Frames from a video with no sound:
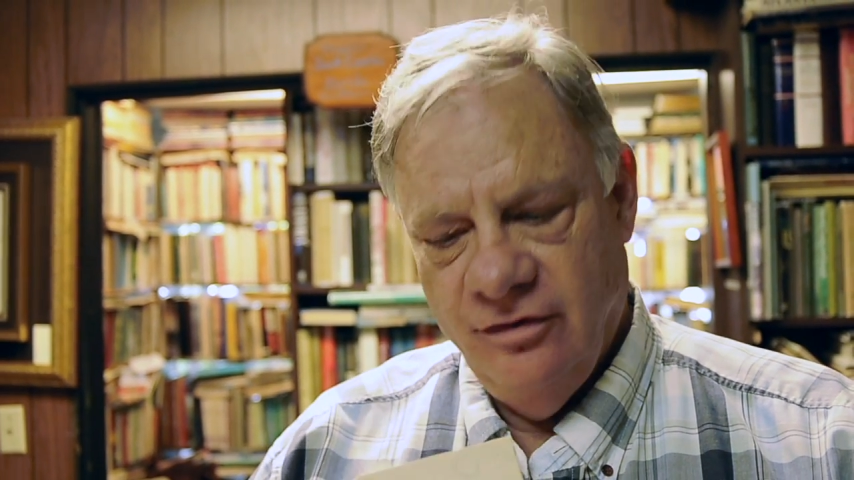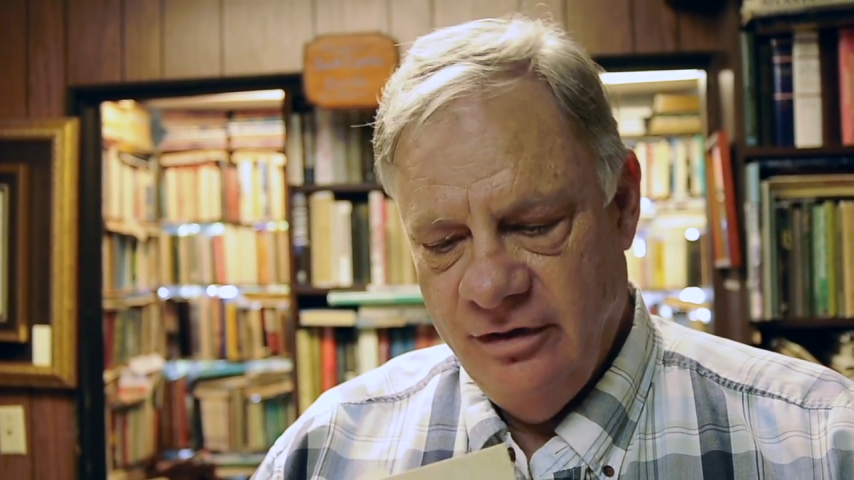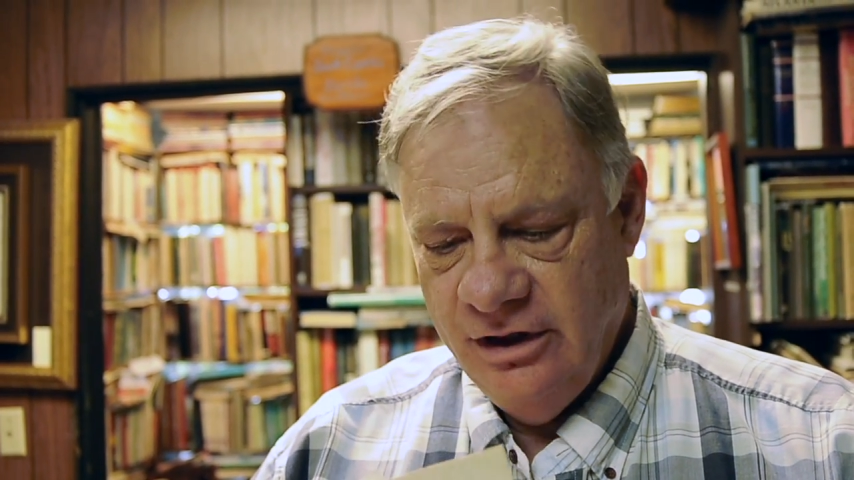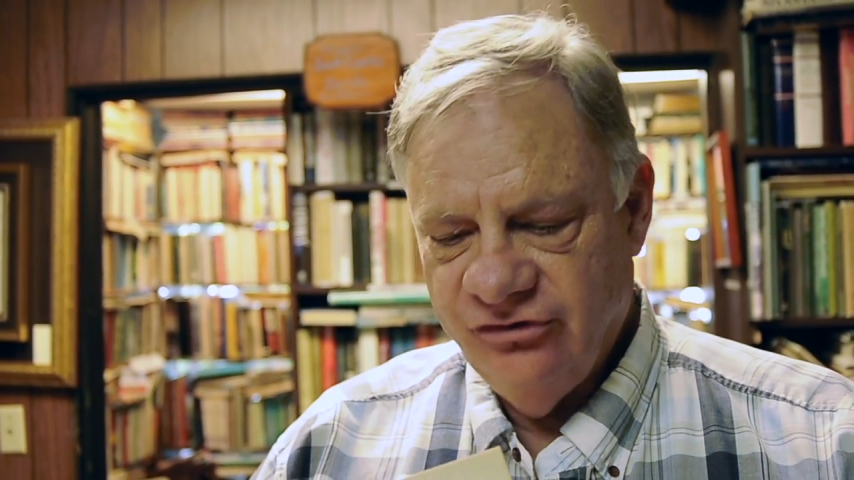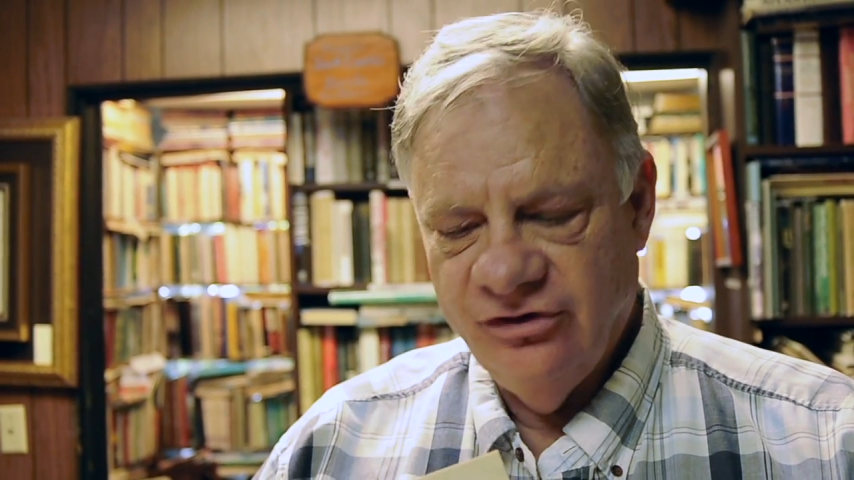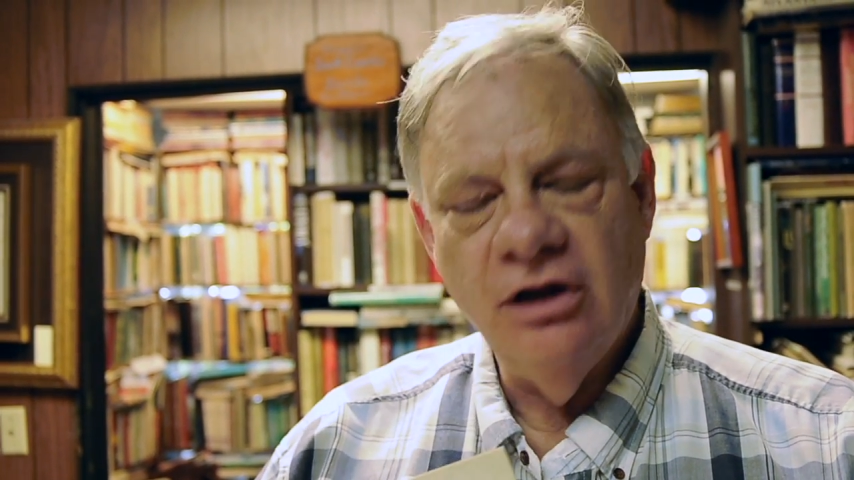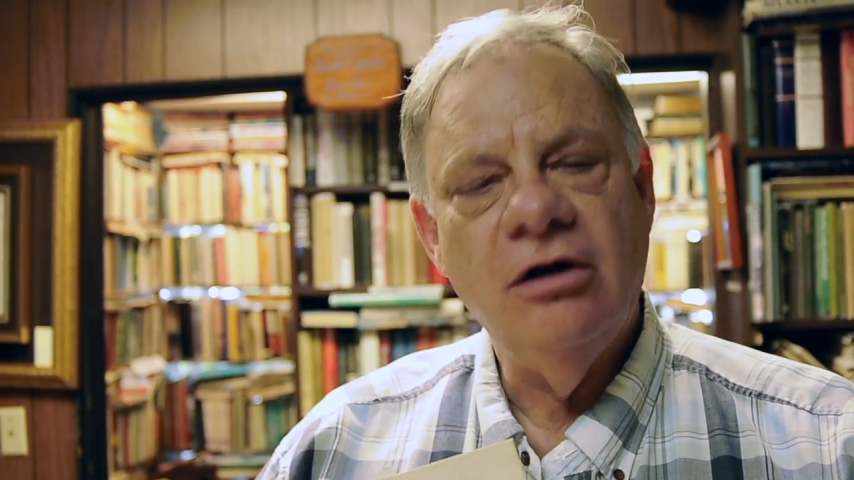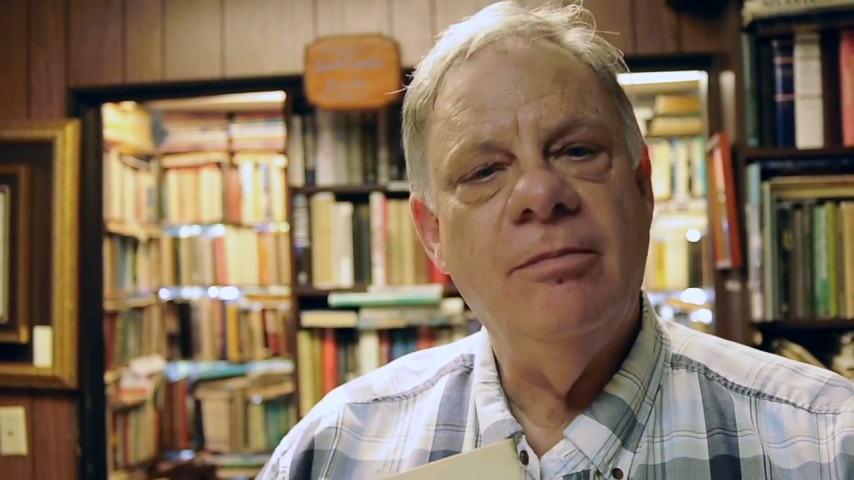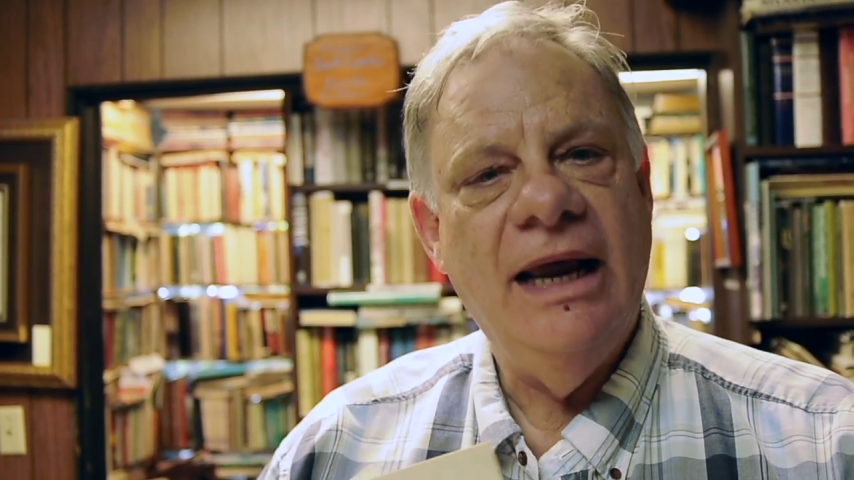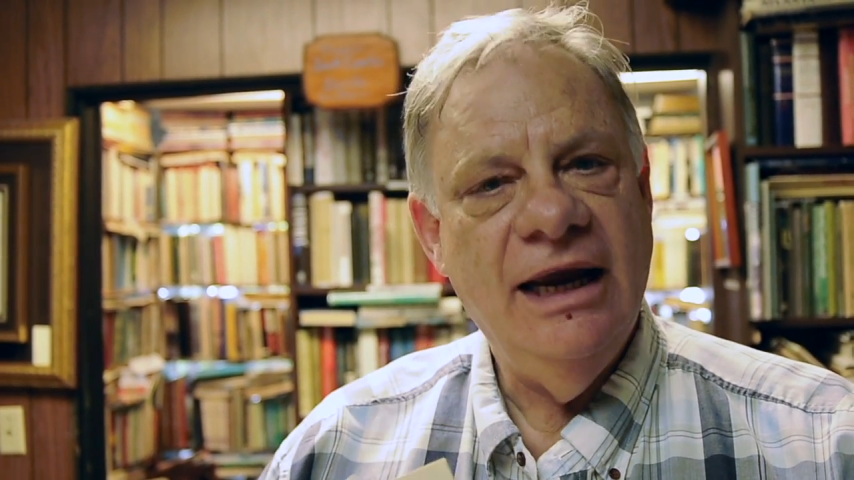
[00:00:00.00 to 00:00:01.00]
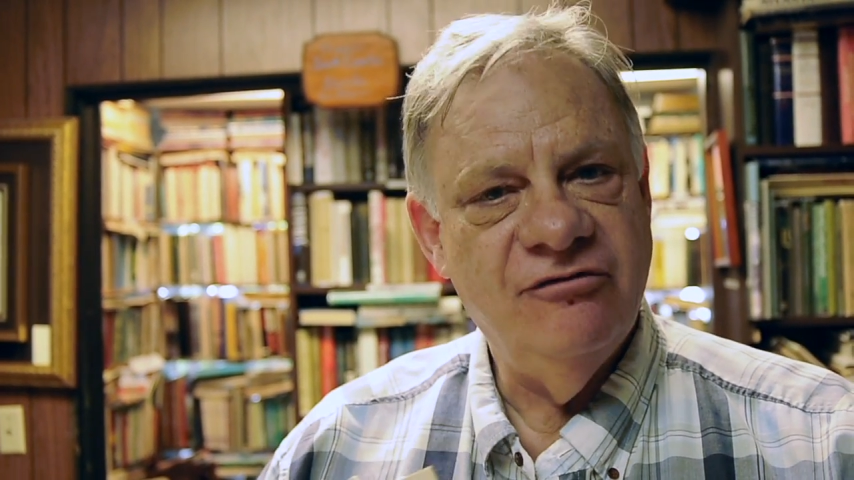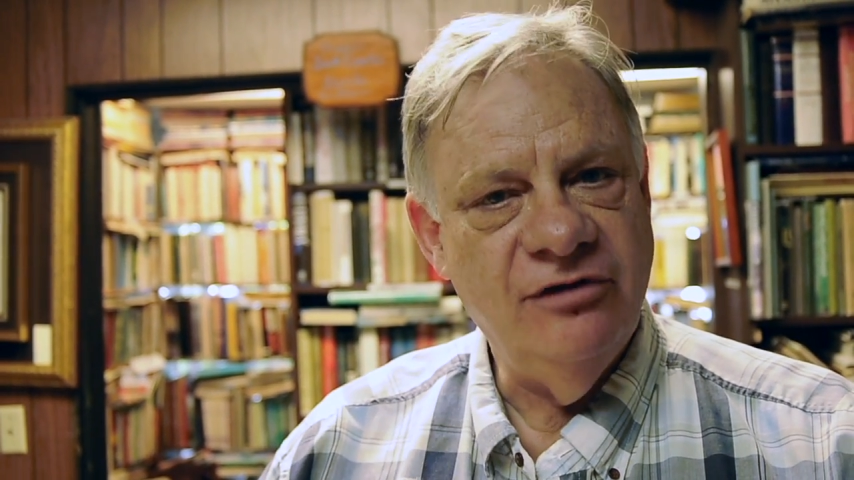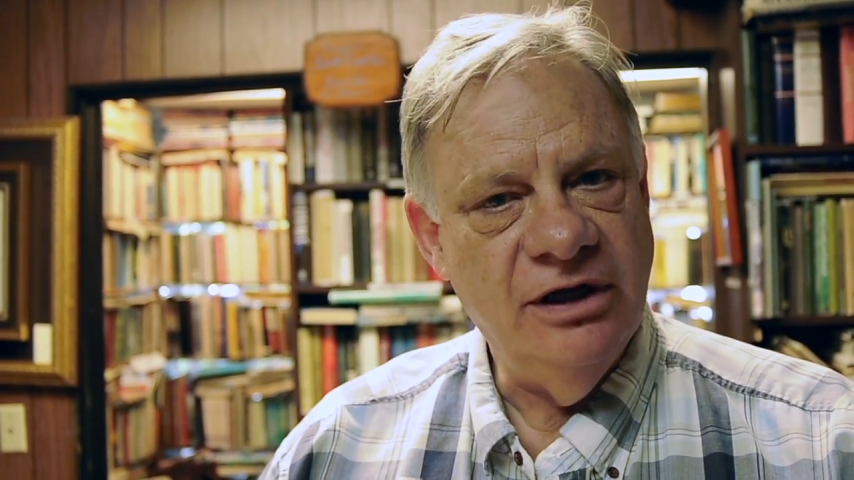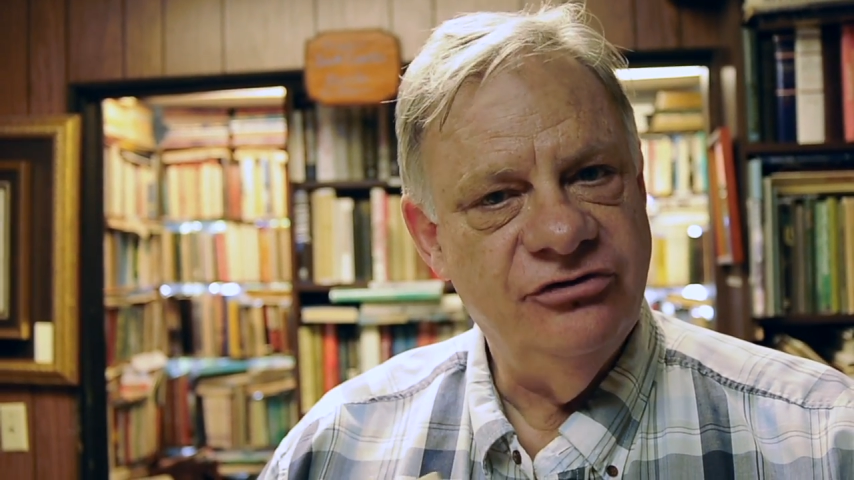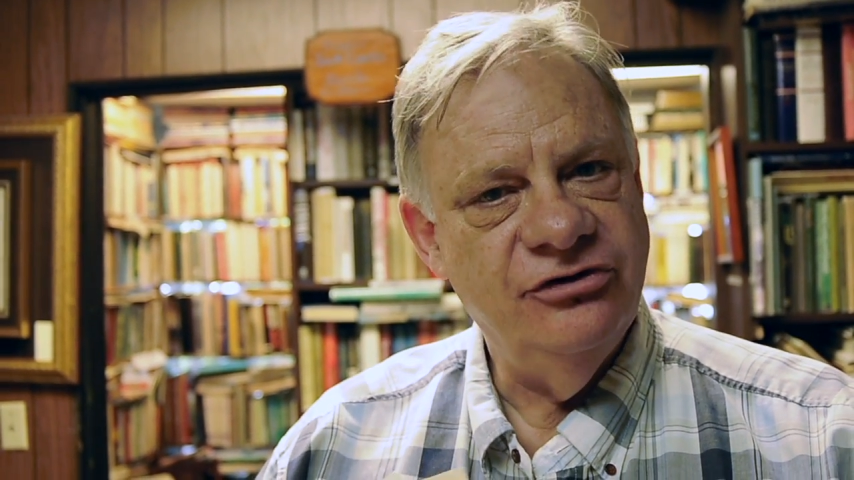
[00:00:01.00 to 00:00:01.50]
these little
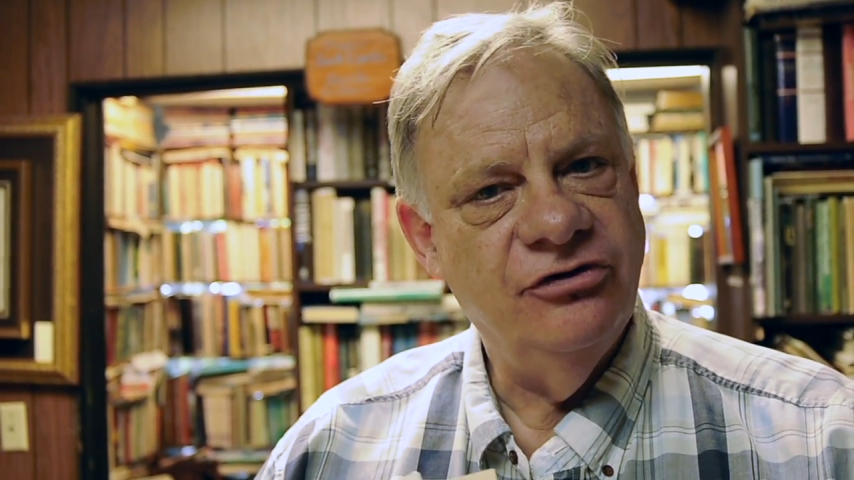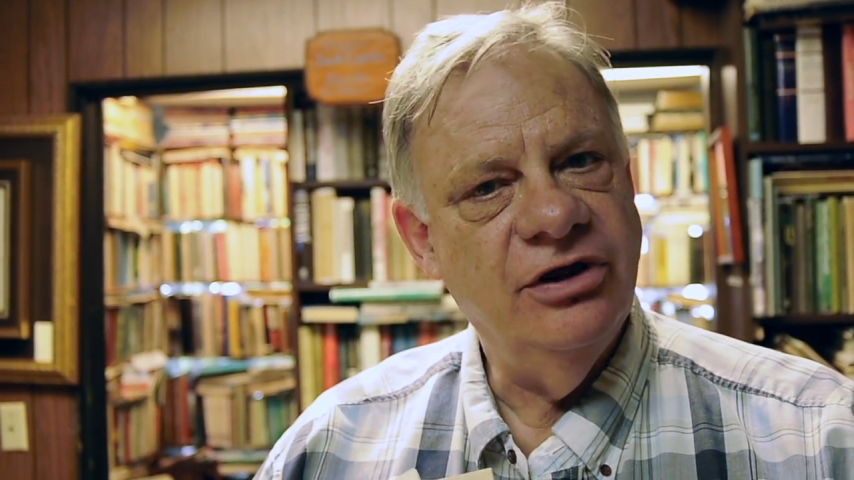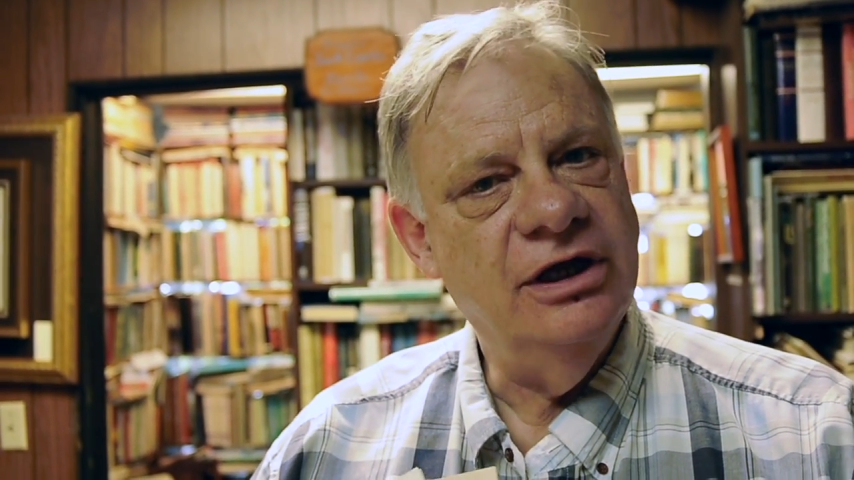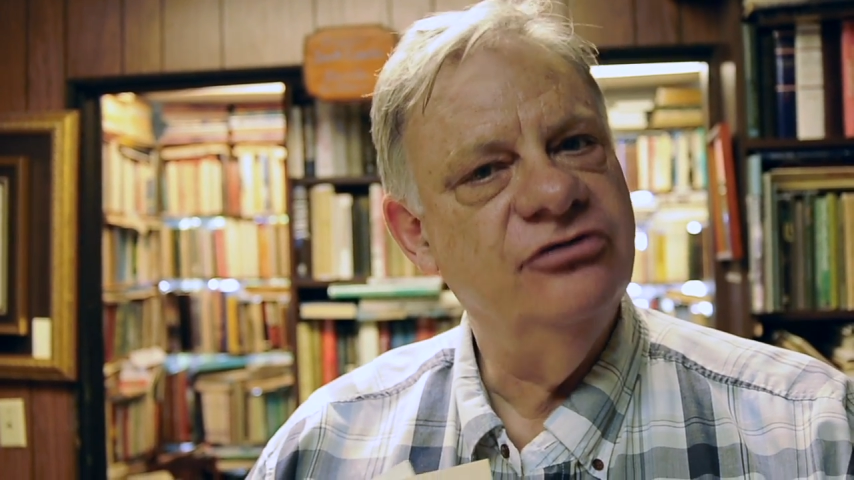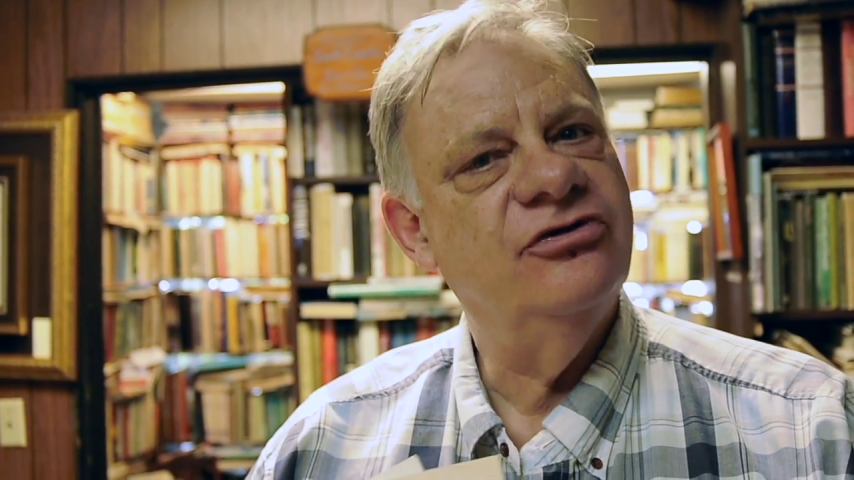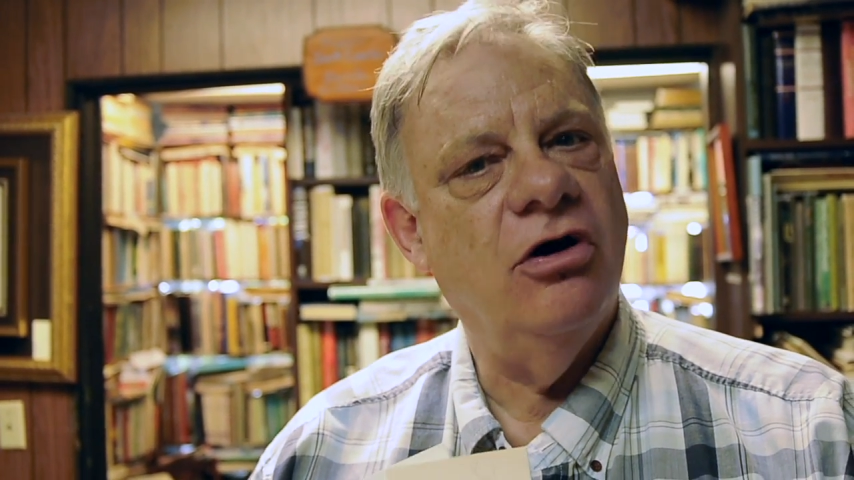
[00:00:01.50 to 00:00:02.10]
pamphlets and things